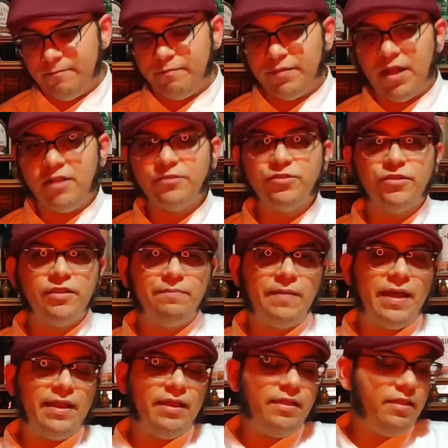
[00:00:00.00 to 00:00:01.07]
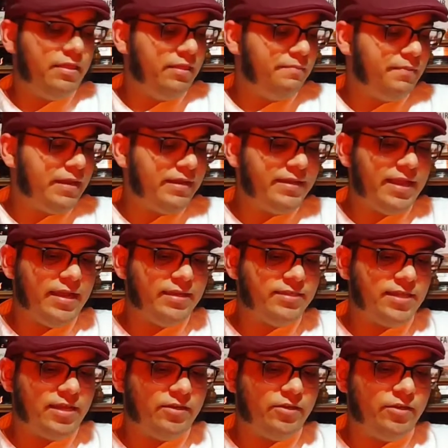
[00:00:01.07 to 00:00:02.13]
Also, the Brandy
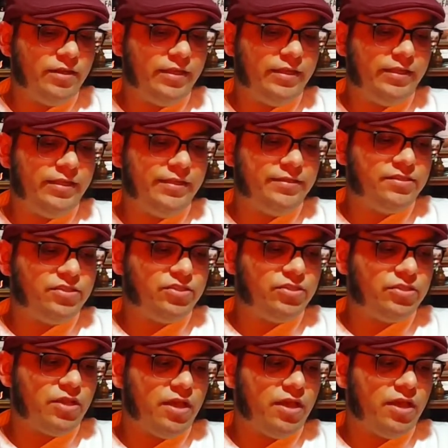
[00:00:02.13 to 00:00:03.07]
Alexander is